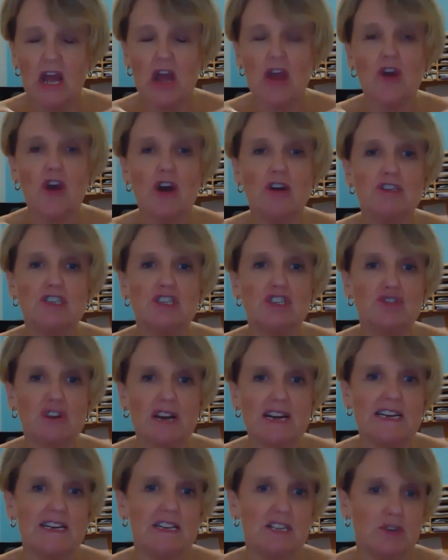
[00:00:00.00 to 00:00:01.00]
go
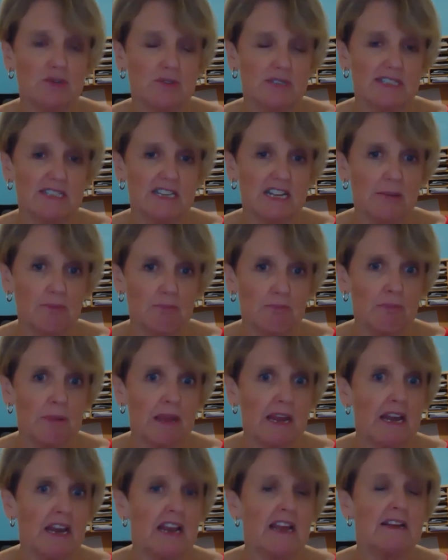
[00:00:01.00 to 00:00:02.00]
straight into a skip
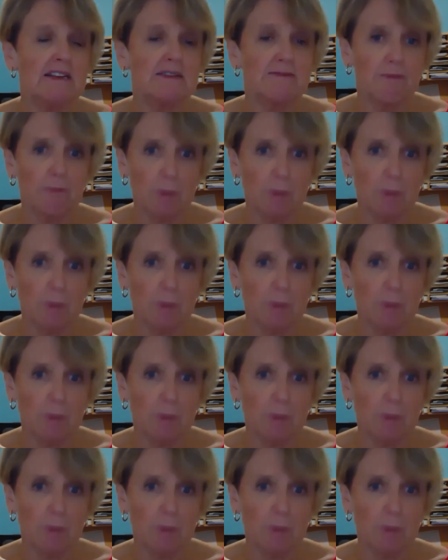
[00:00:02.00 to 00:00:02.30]
bin if